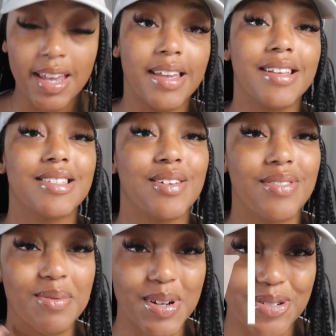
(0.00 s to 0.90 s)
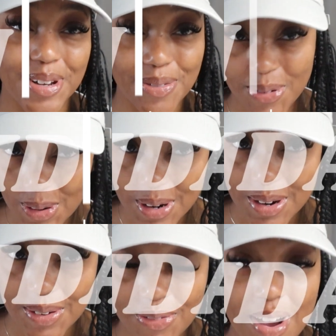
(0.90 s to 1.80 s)
It is November
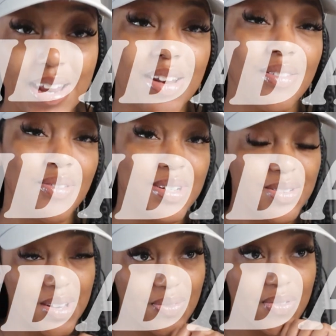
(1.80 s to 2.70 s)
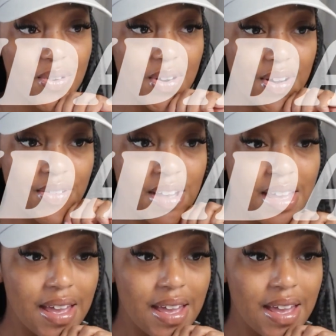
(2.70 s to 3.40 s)
24th, Friday, November 24th,